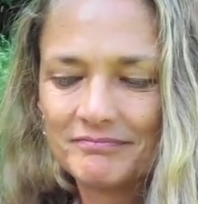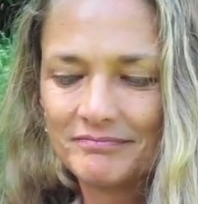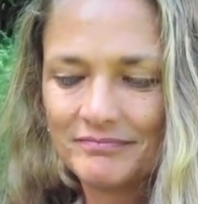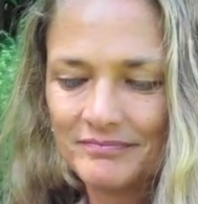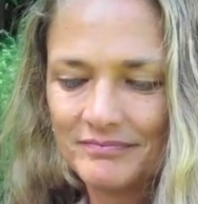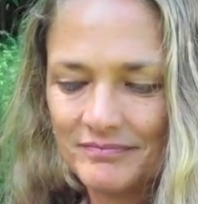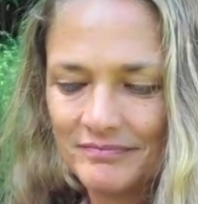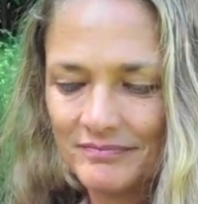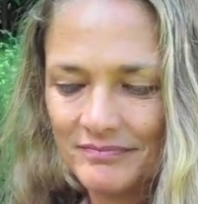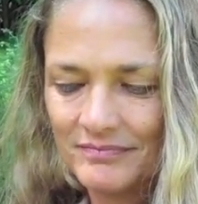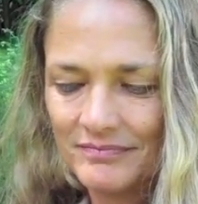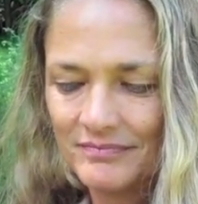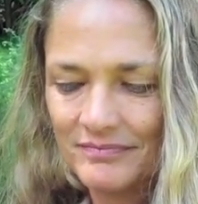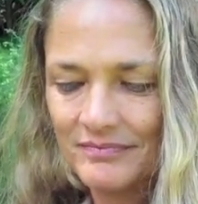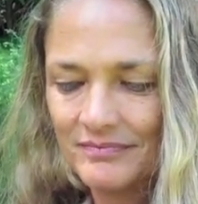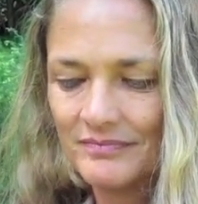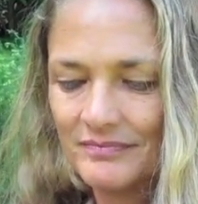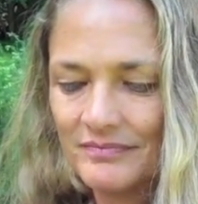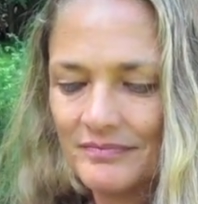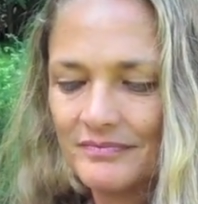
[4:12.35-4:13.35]

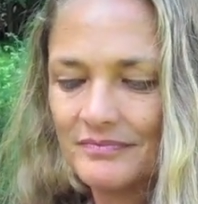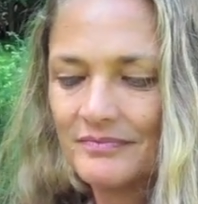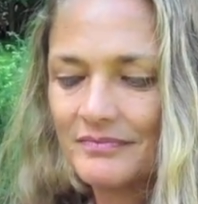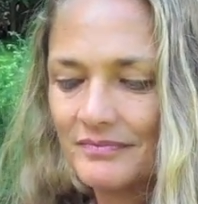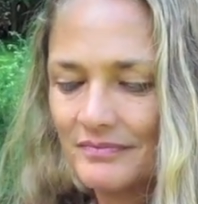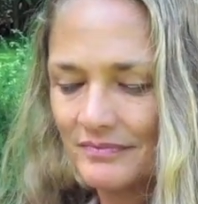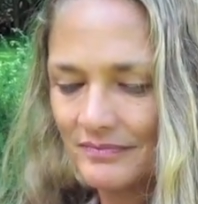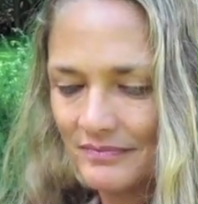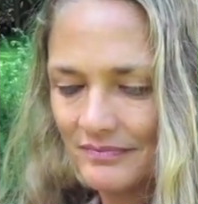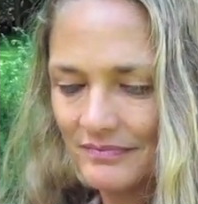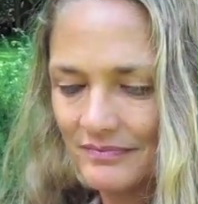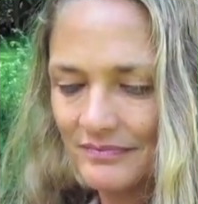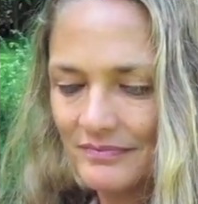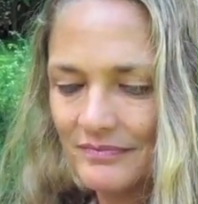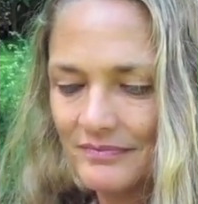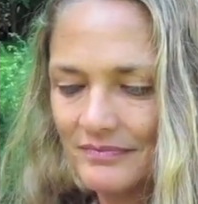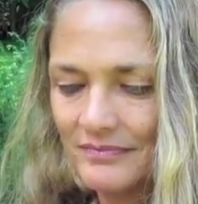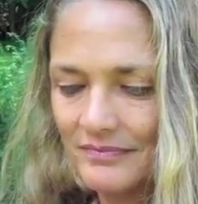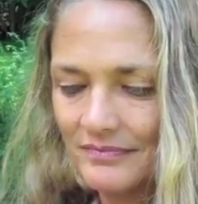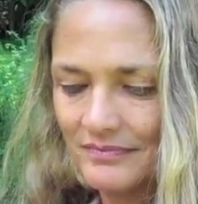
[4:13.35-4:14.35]

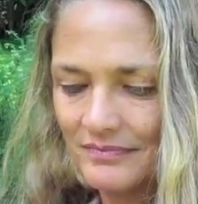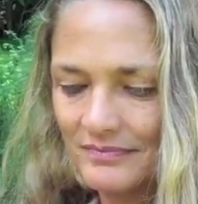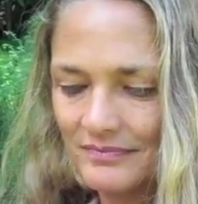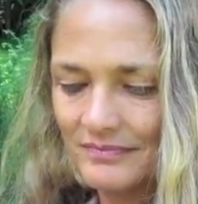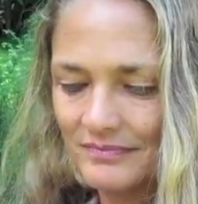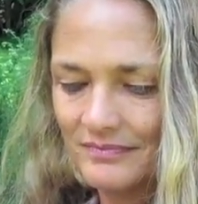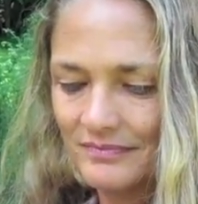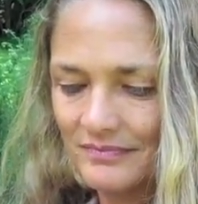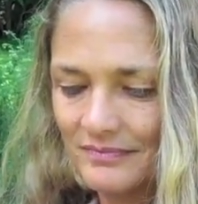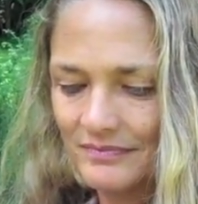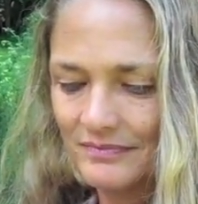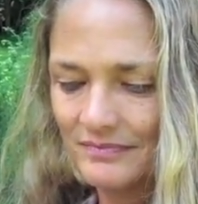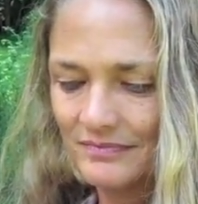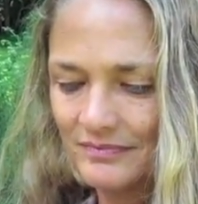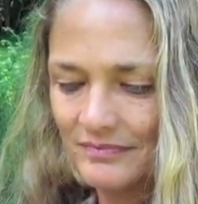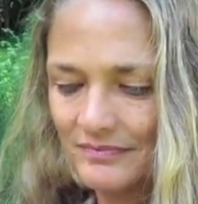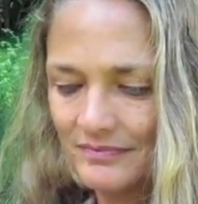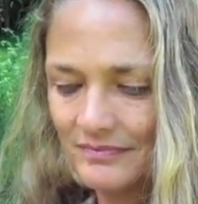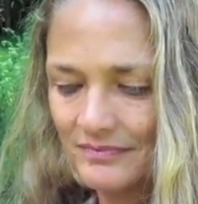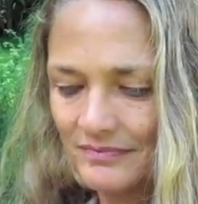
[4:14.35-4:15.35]

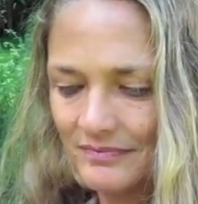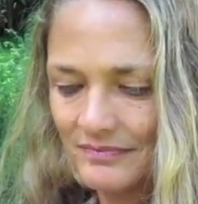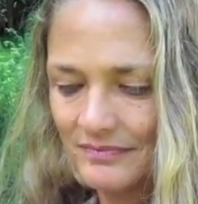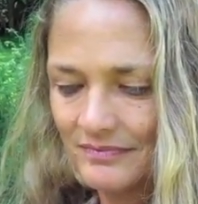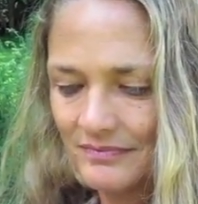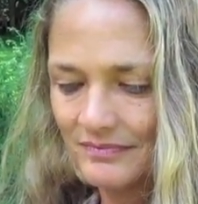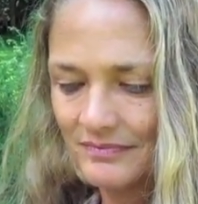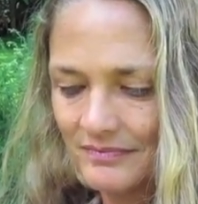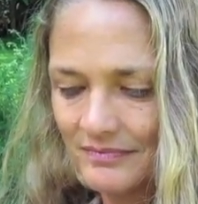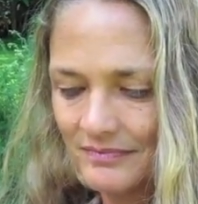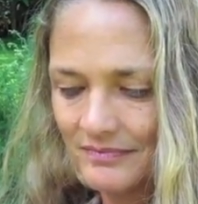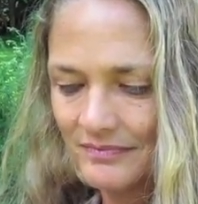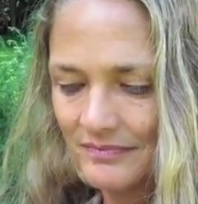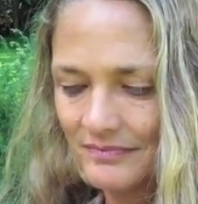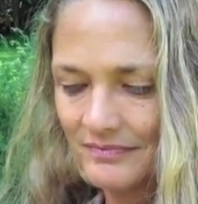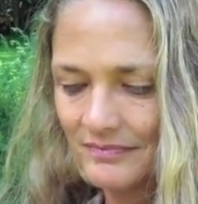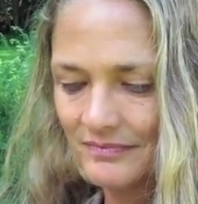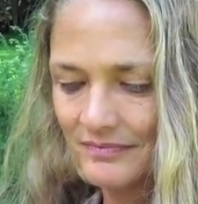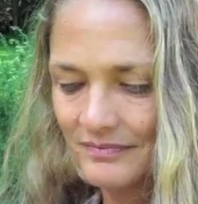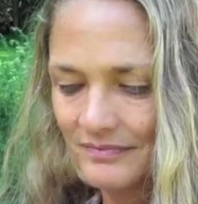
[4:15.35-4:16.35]

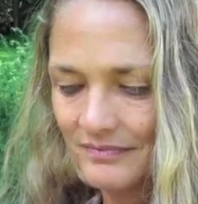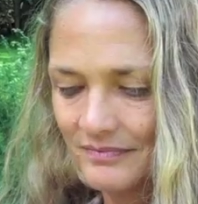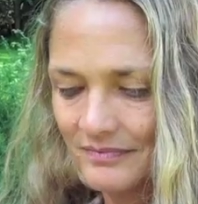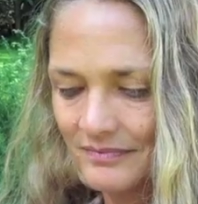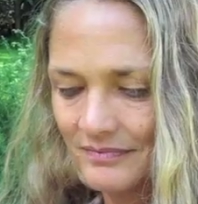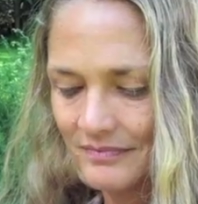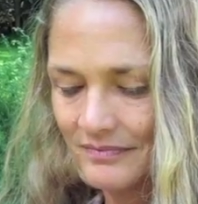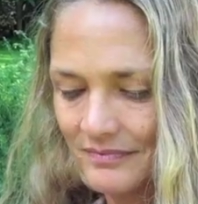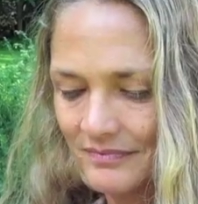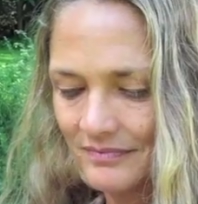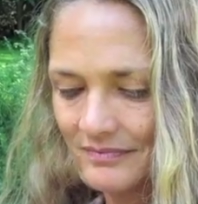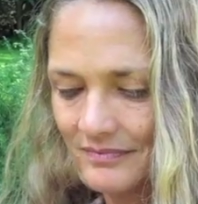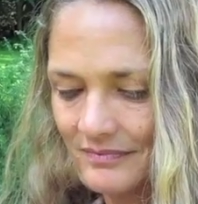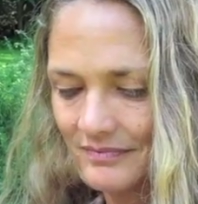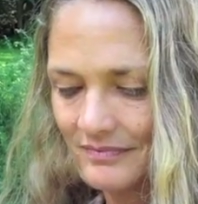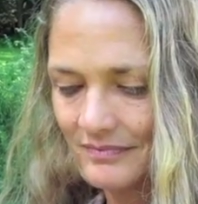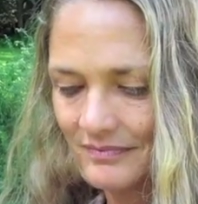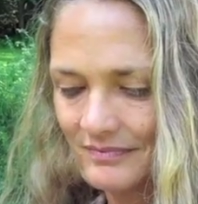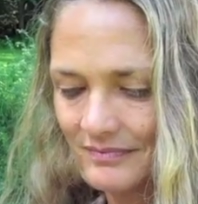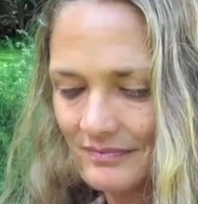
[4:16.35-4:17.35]

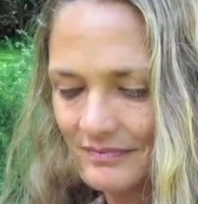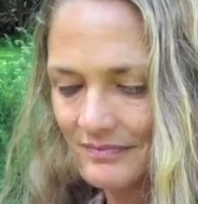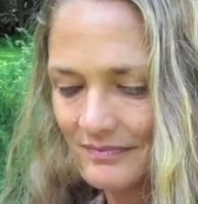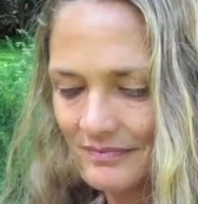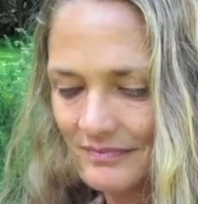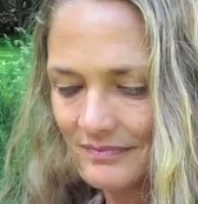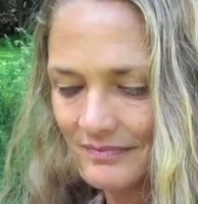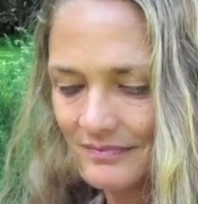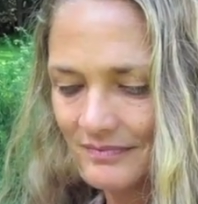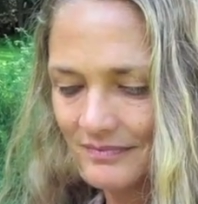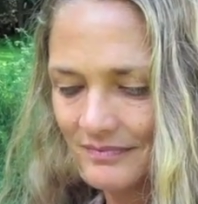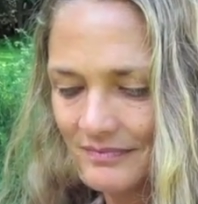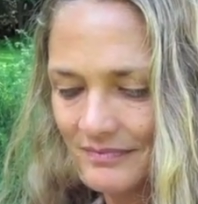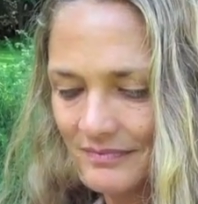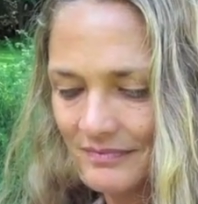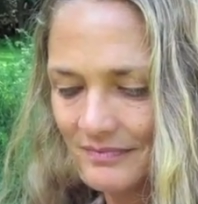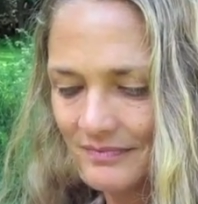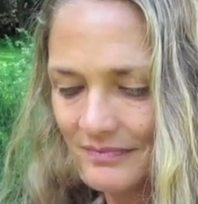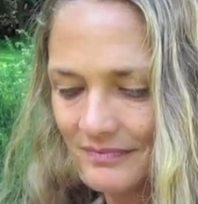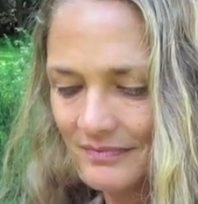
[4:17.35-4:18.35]

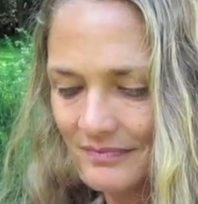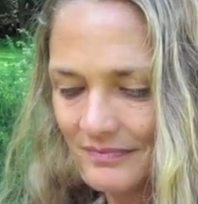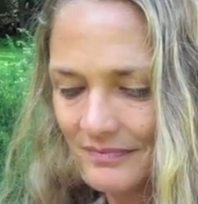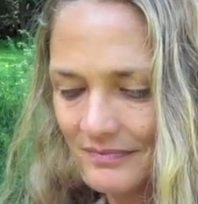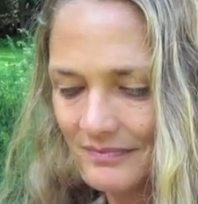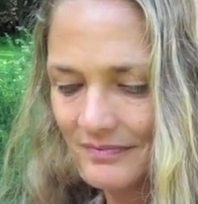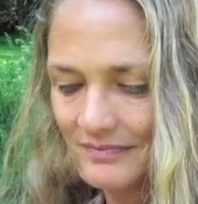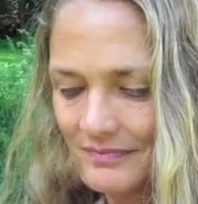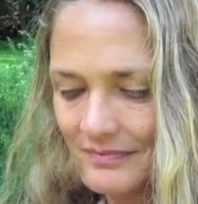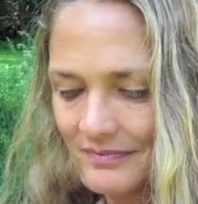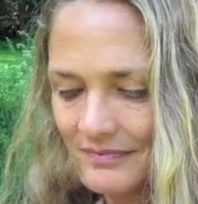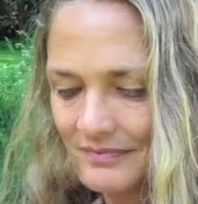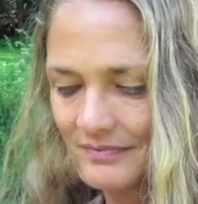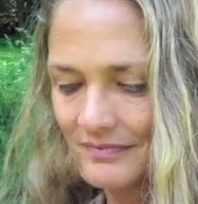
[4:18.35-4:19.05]
No words are spoken by the person on screen.